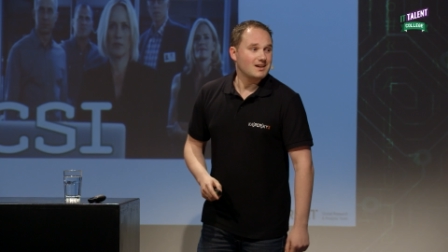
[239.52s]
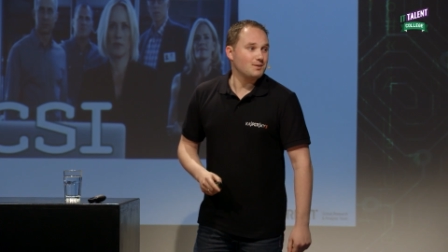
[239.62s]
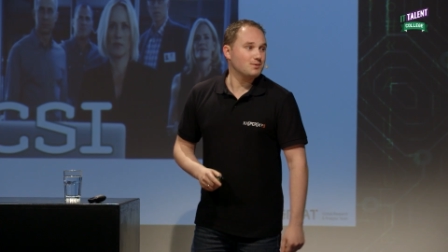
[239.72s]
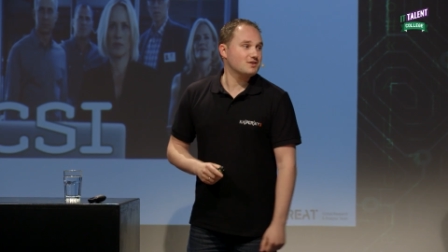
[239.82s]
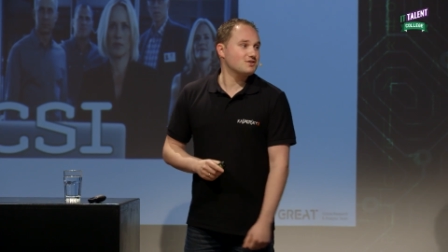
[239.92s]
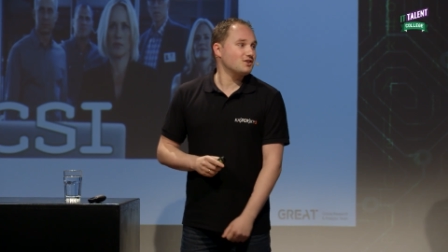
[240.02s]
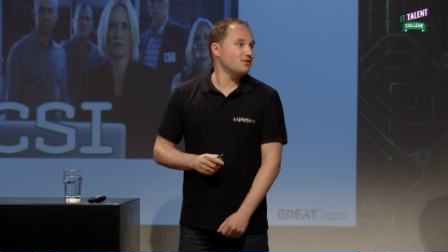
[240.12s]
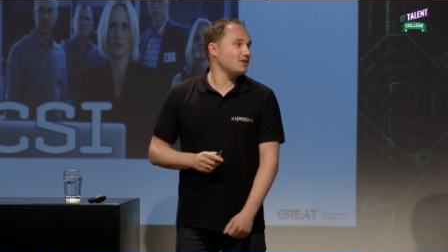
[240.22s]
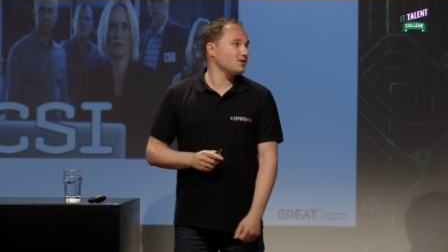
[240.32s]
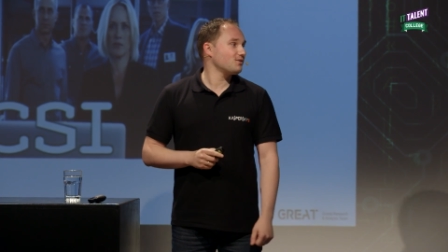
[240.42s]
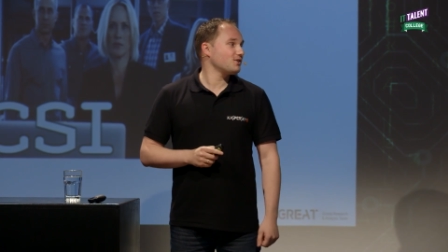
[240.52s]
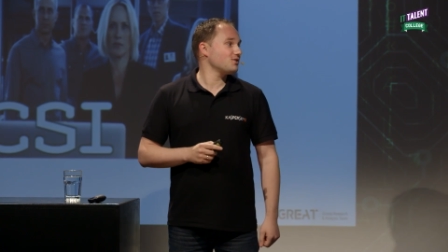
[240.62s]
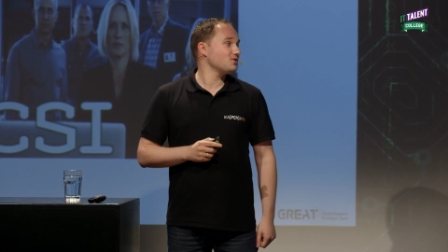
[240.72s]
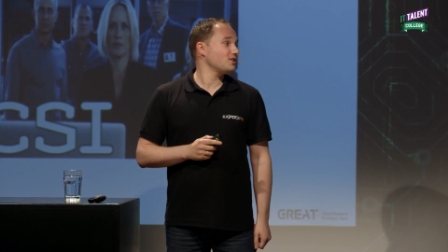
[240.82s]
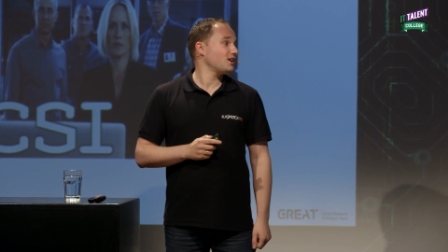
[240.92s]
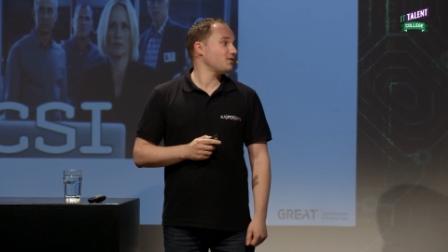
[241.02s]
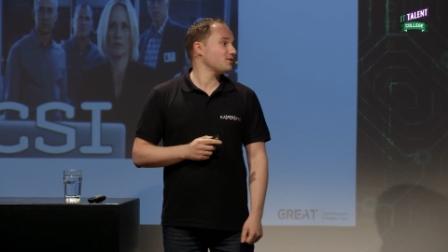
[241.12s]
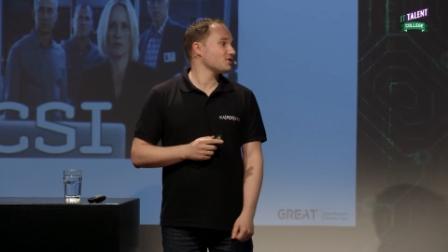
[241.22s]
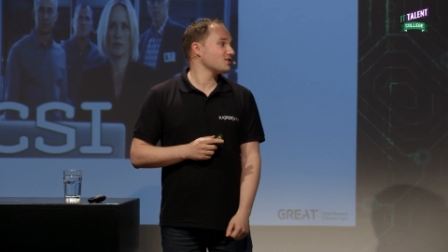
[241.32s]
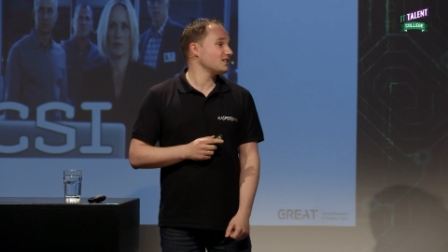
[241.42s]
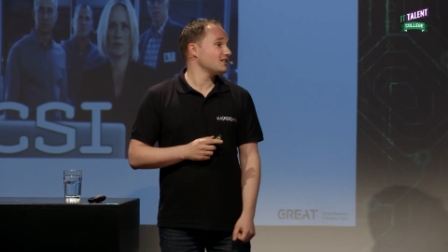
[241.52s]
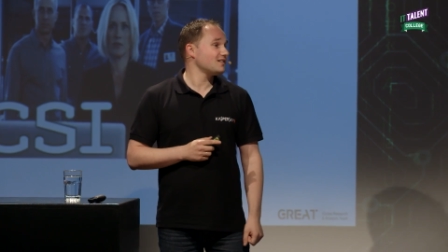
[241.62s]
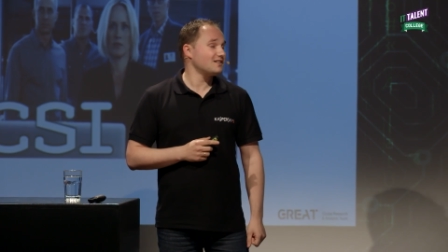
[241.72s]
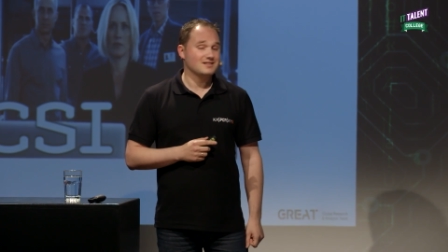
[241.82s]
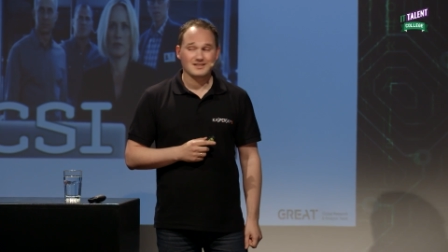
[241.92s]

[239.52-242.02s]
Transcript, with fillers: I'm not sure if any of you have ever seen it.